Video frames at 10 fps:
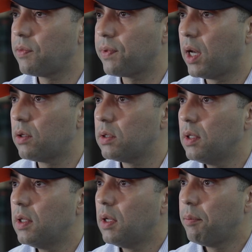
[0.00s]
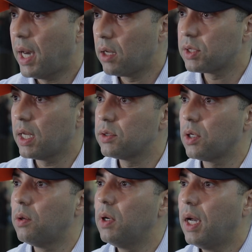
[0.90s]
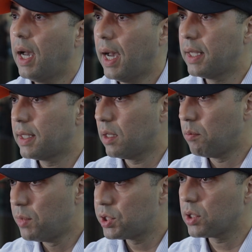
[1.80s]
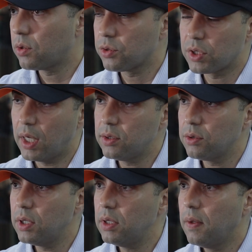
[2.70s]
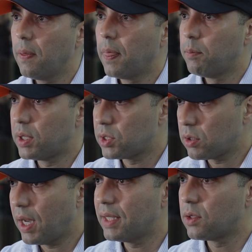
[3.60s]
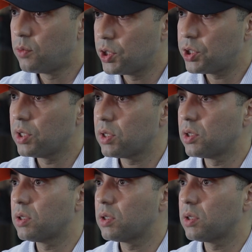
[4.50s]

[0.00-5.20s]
we felt Palo Santo had that mystical side to it but it still had the richness and